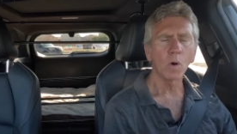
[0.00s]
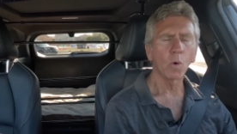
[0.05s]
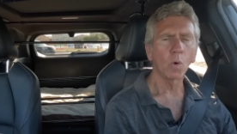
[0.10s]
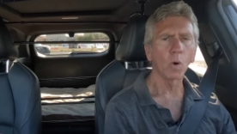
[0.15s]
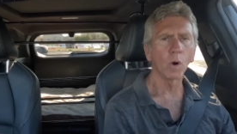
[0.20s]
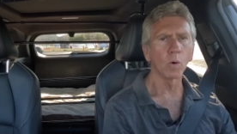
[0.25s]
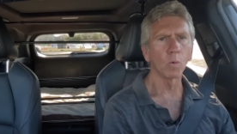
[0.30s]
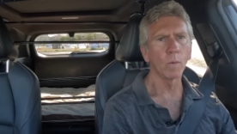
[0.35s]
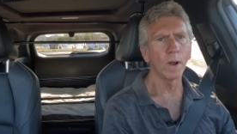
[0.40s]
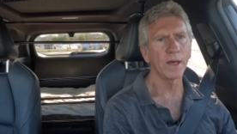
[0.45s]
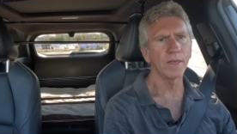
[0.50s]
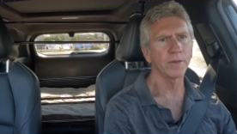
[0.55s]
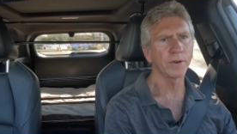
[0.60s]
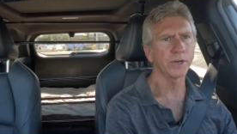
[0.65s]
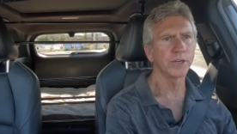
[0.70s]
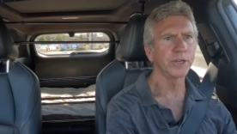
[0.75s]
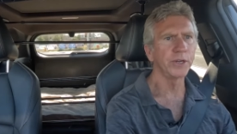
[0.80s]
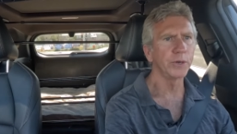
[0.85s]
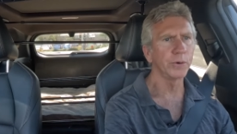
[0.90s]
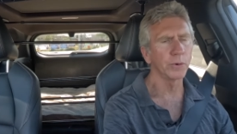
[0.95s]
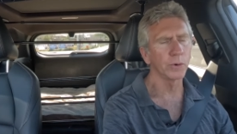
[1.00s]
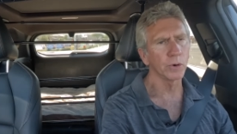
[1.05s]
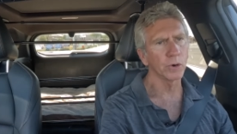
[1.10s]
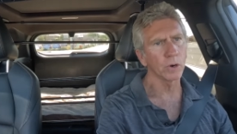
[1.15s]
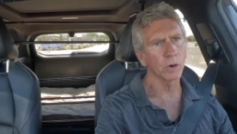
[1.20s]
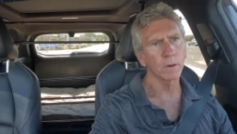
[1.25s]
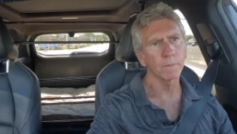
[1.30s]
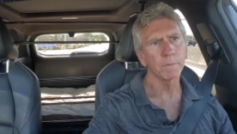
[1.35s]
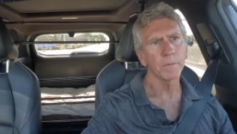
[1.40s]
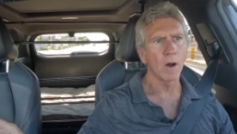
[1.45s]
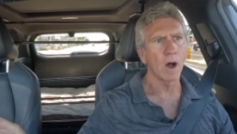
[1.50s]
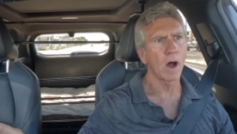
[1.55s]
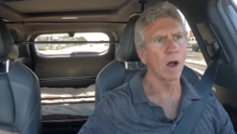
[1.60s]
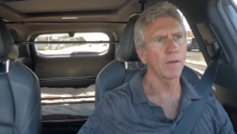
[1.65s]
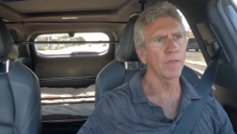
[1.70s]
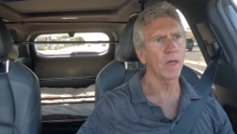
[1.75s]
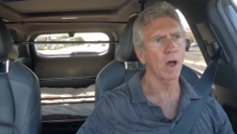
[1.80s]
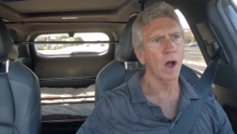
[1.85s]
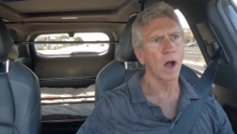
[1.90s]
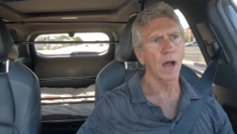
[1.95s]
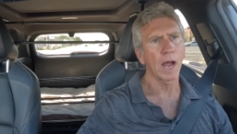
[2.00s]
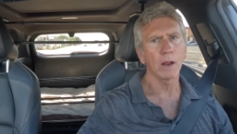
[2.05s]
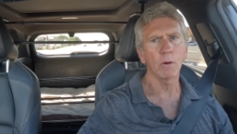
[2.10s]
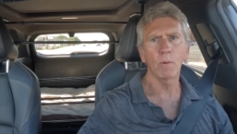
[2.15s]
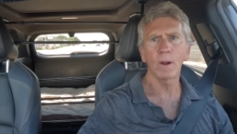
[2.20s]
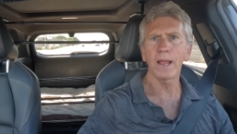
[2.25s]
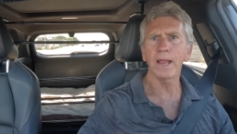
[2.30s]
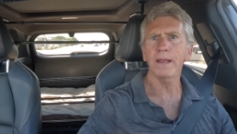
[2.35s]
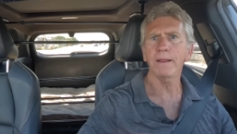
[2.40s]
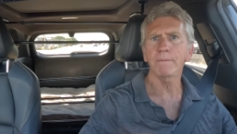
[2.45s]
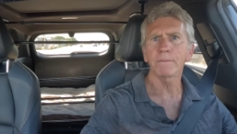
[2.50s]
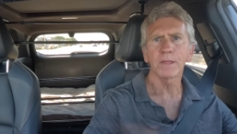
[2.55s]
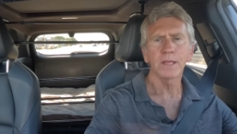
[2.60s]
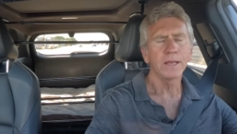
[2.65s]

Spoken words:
or whether you're on the highway